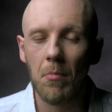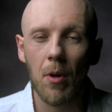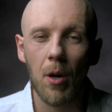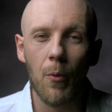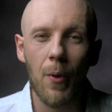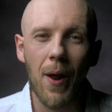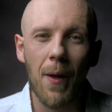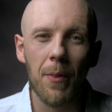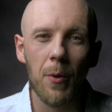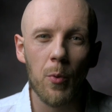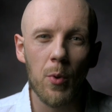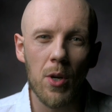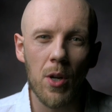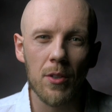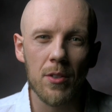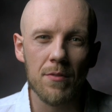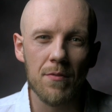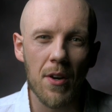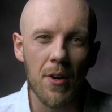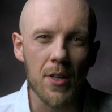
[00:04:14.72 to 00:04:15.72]
around the
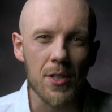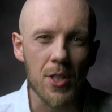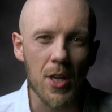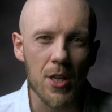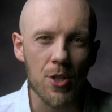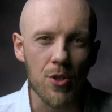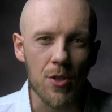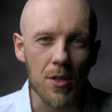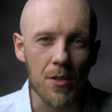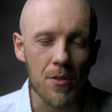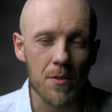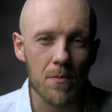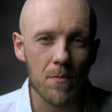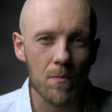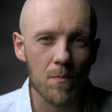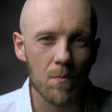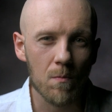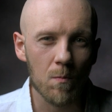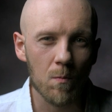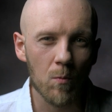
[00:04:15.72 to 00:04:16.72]
world in various countries.
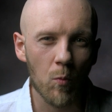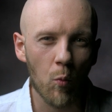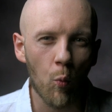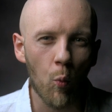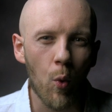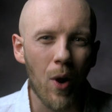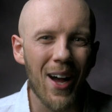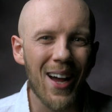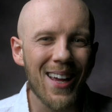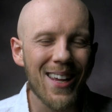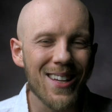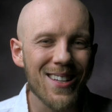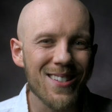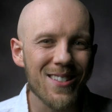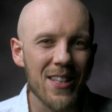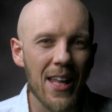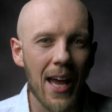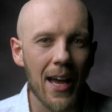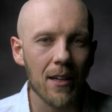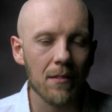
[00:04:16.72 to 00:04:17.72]
Why
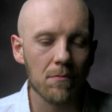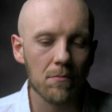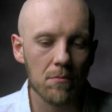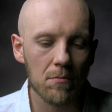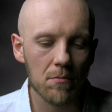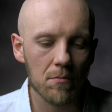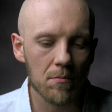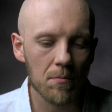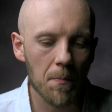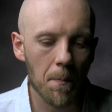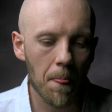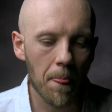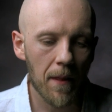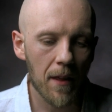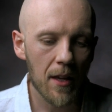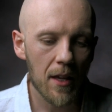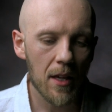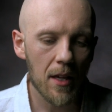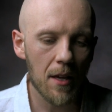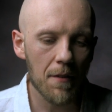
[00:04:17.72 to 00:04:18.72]
is that?
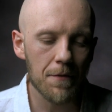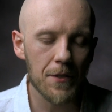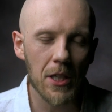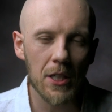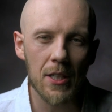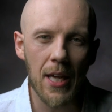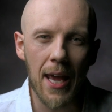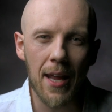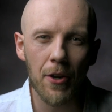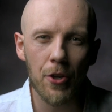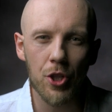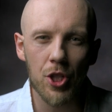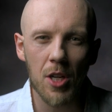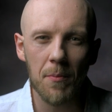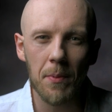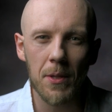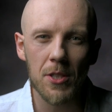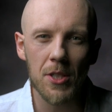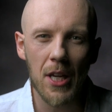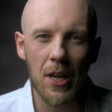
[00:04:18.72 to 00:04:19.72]
If
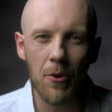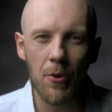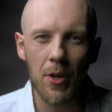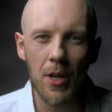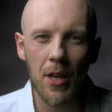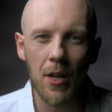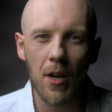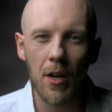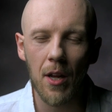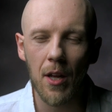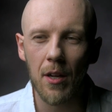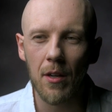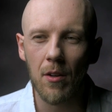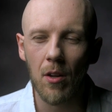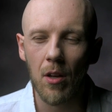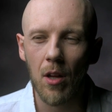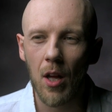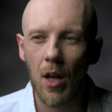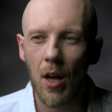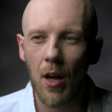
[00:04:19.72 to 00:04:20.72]
dictatorship and tyranny
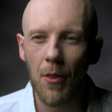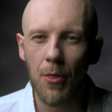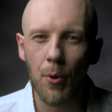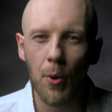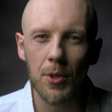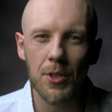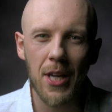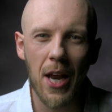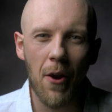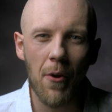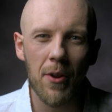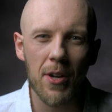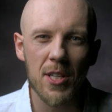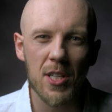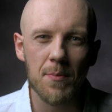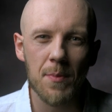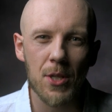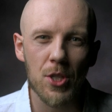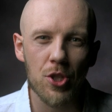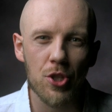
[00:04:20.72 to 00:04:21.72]
and
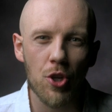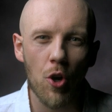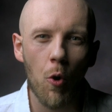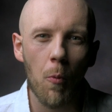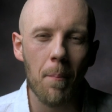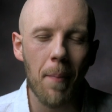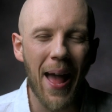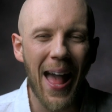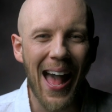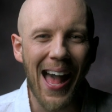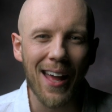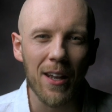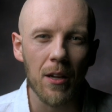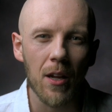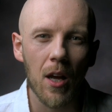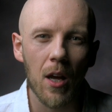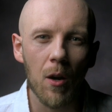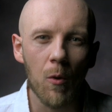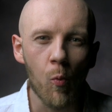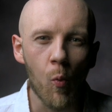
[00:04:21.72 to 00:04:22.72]
authoritarianism is so bad,
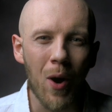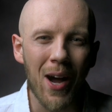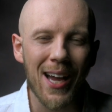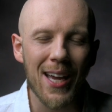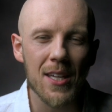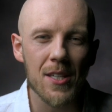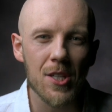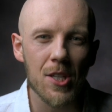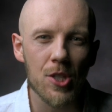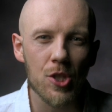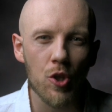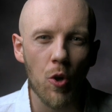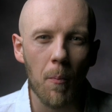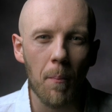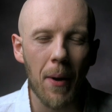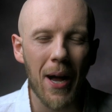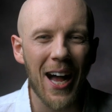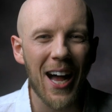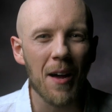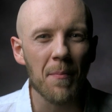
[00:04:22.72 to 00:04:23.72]
why is it so
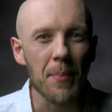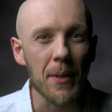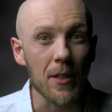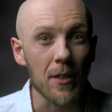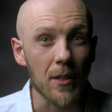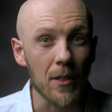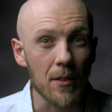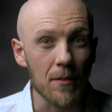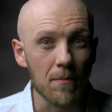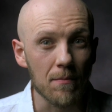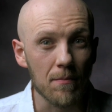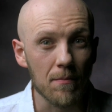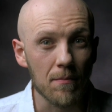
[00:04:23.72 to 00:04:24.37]
popular?